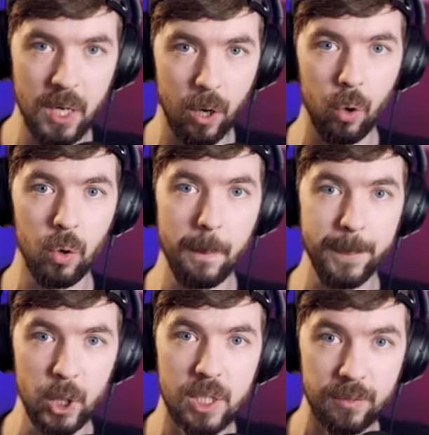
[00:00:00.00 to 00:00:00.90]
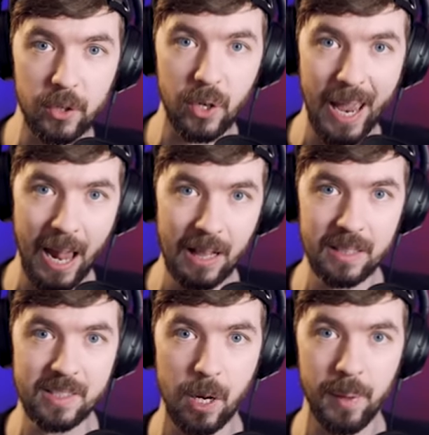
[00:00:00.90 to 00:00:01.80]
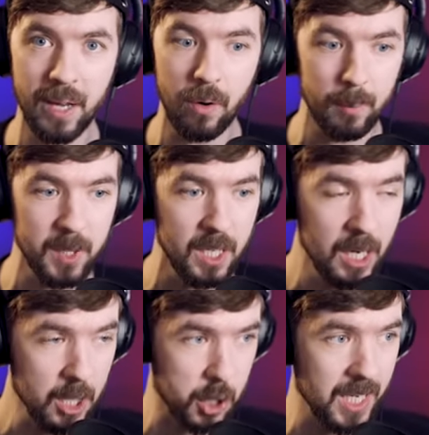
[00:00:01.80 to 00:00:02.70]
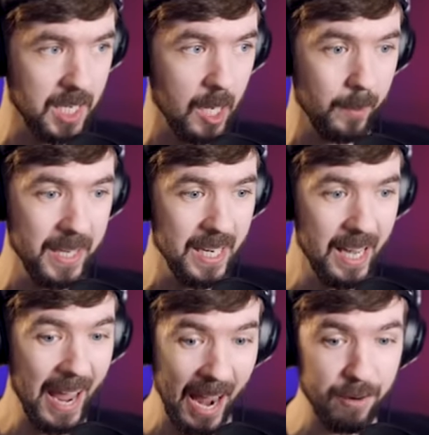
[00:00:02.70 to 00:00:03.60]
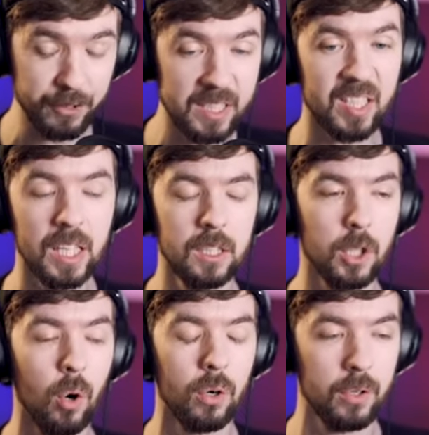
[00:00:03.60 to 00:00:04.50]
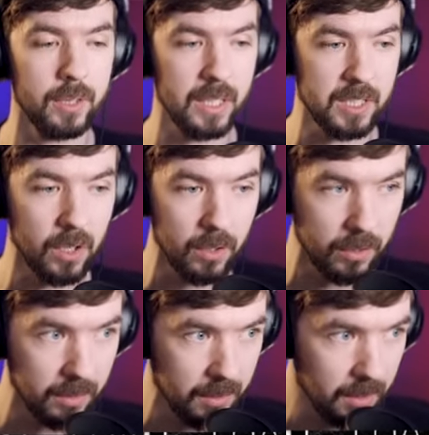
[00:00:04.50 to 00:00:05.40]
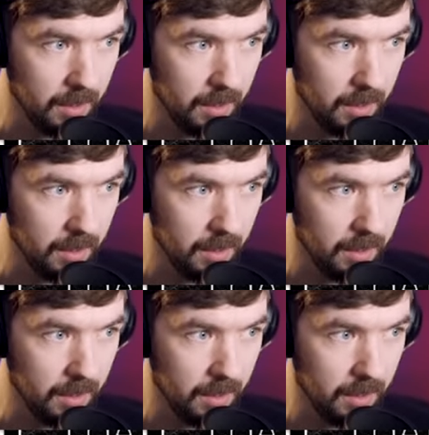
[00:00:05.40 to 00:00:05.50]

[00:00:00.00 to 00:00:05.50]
to be a whole bunch of other hells coming out at me, trying to kill me every single corner that I turn.